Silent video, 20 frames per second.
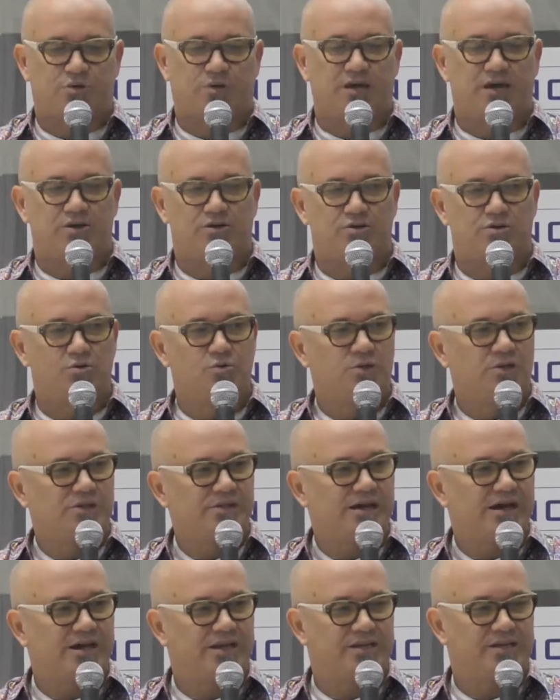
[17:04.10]
to do a
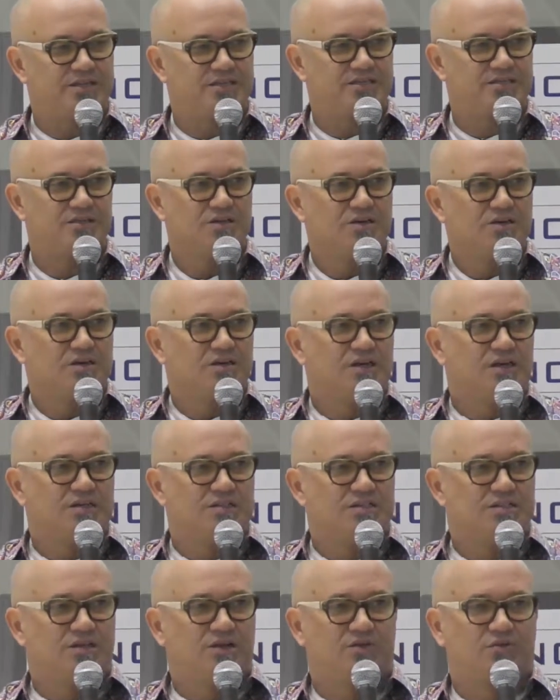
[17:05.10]
lot, is
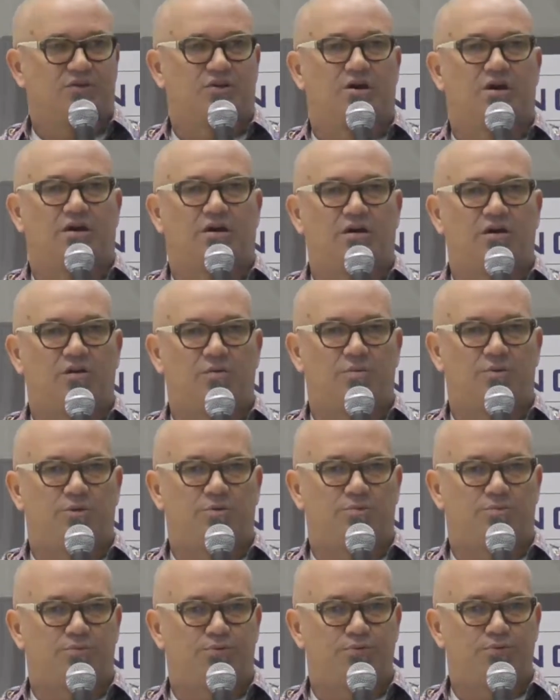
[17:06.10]
instead of talking about
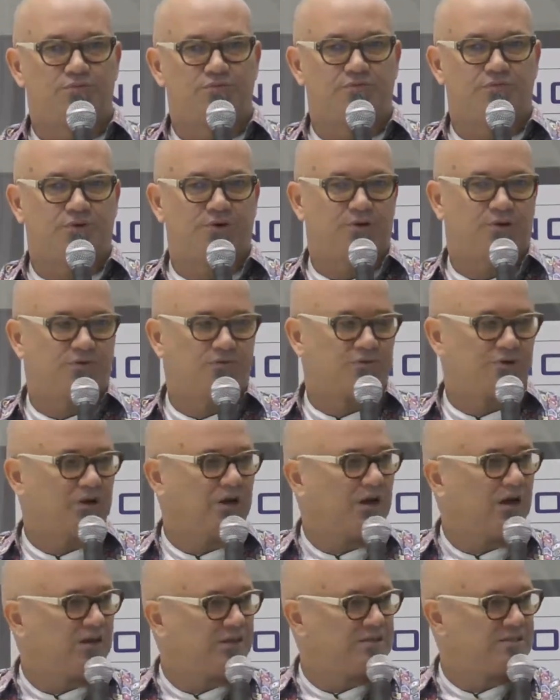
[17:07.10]
proof of
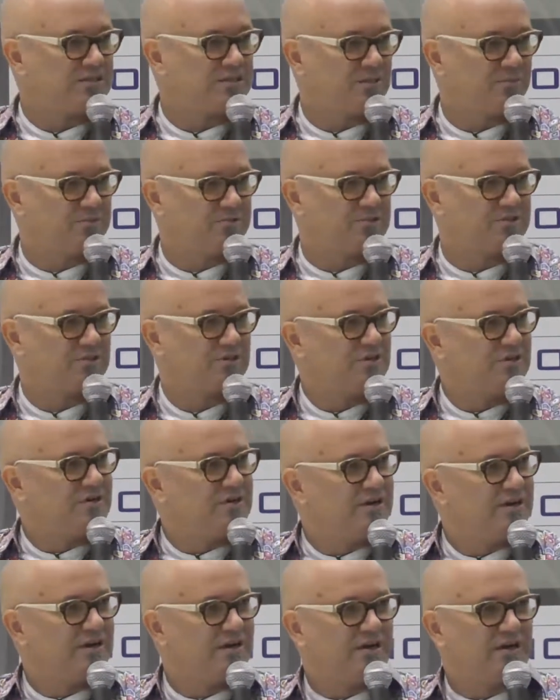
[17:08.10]
concepts,
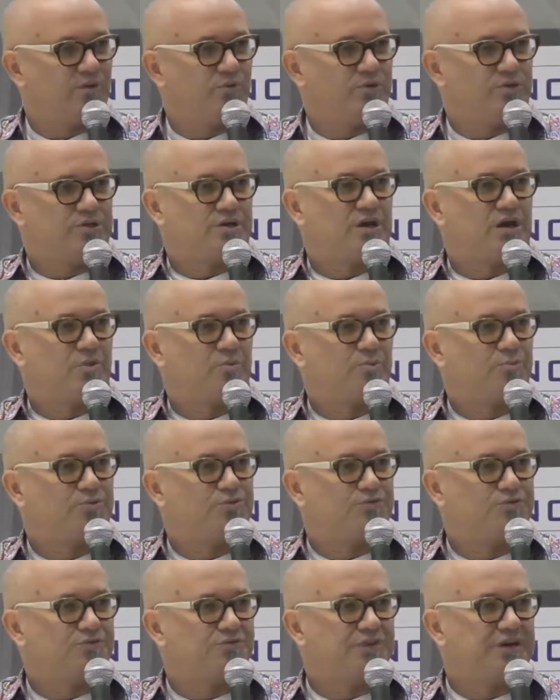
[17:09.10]
we talk about
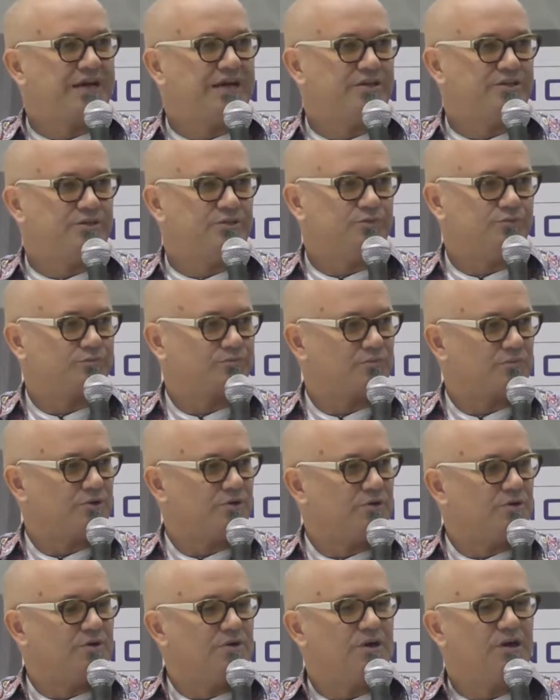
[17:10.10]
proof of value.
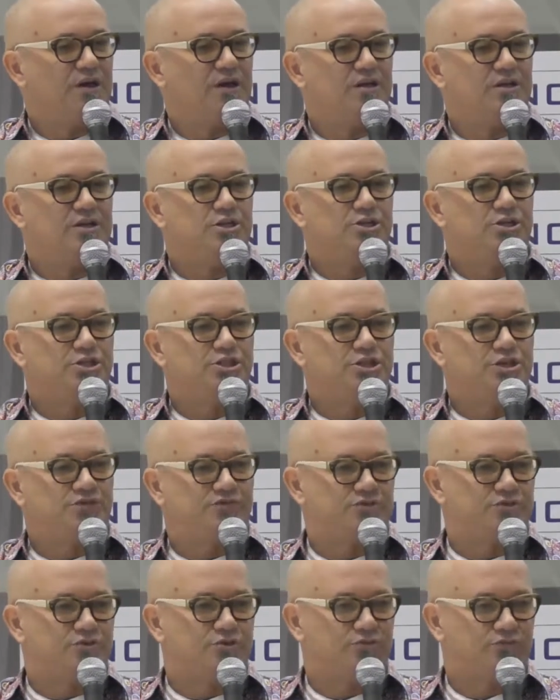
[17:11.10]
And it
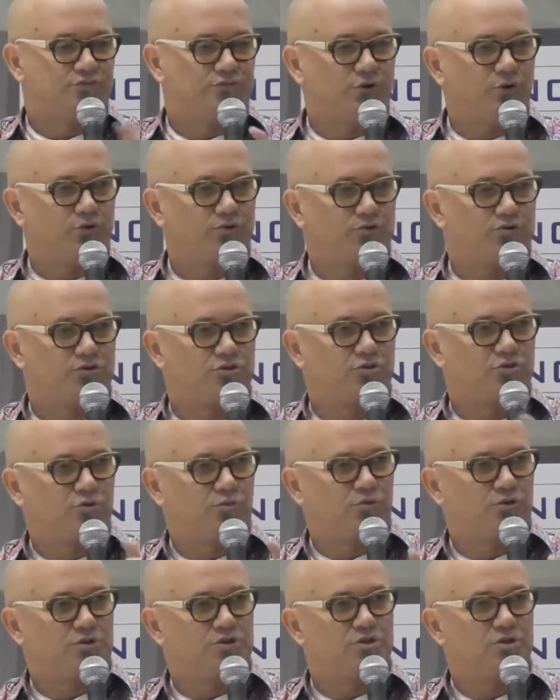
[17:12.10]
shifts your focus
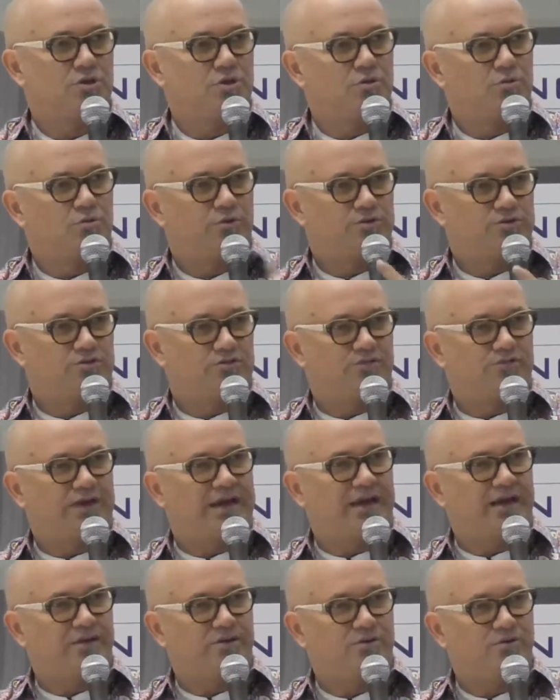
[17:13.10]
towards where's the
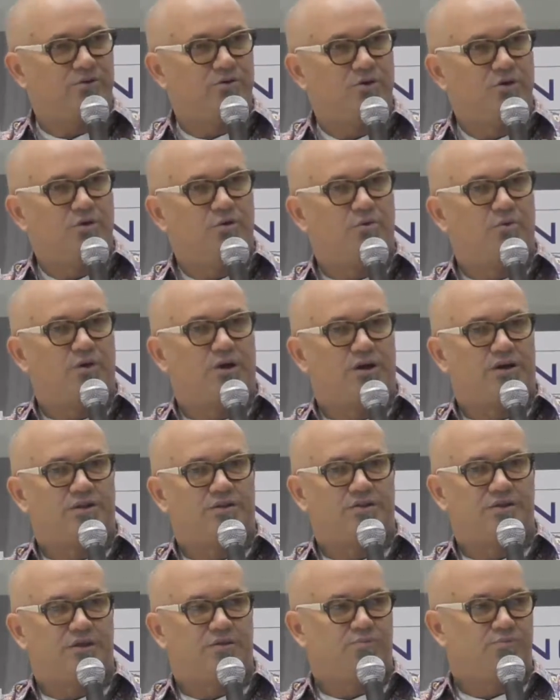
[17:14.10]
value rather
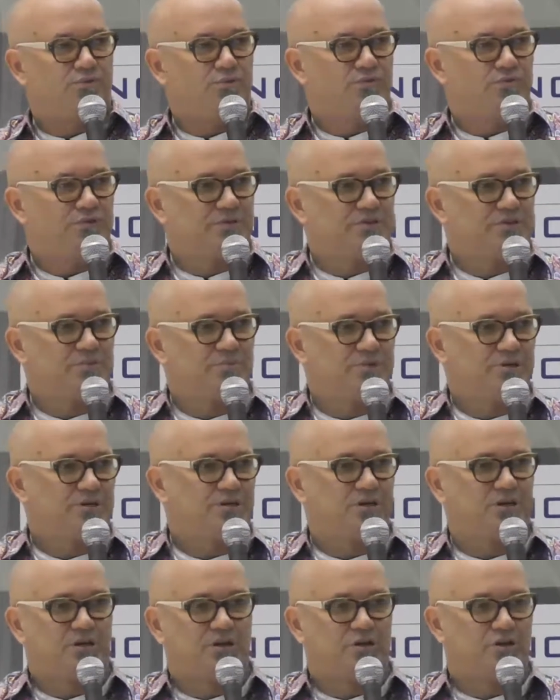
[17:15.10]
than proving some
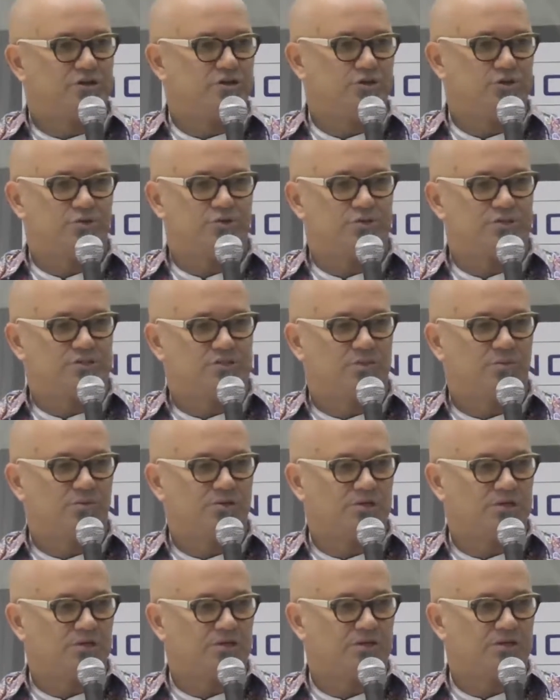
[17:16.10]
technology or some
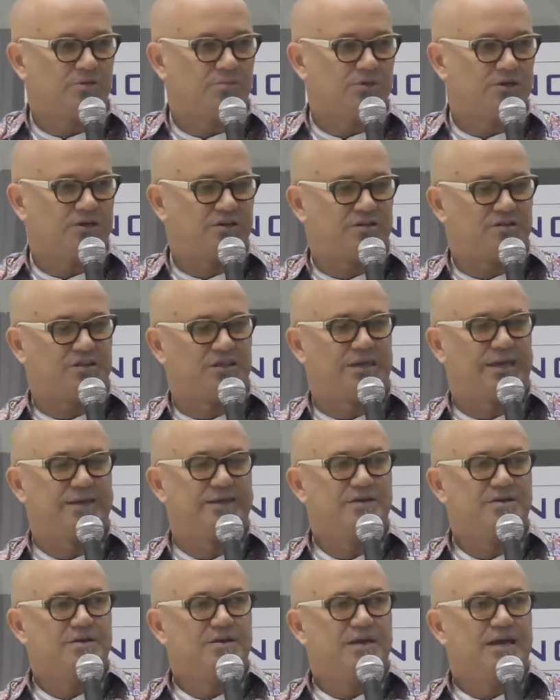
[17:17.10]
little gimmicky thing.
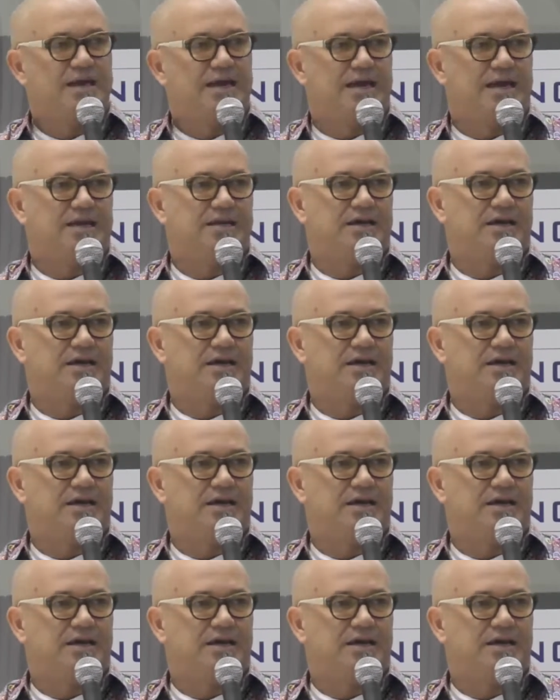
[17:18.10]
And